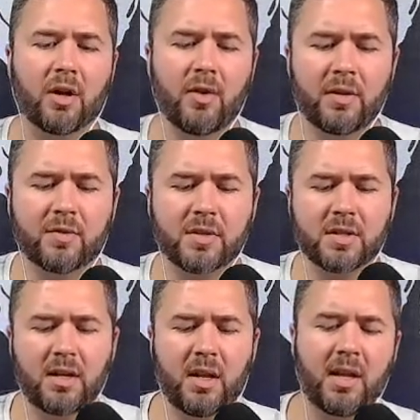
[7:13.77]
Are you
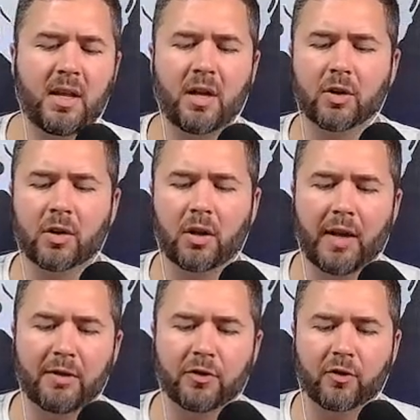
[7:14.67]
interested in a Killer
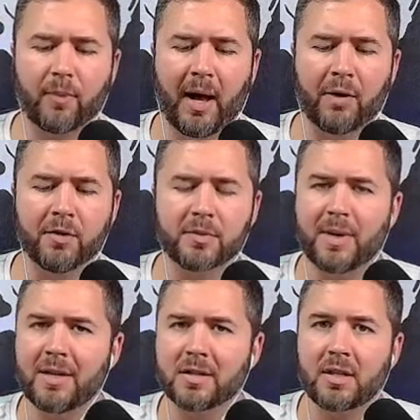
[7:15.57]
Klowns from Outer
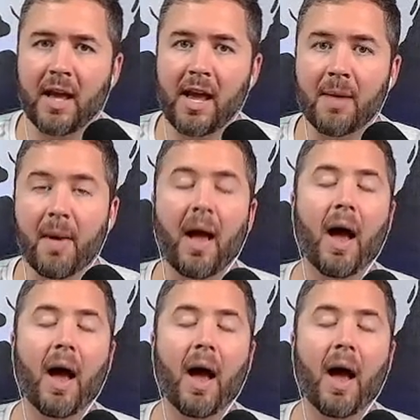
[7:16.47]
Space game?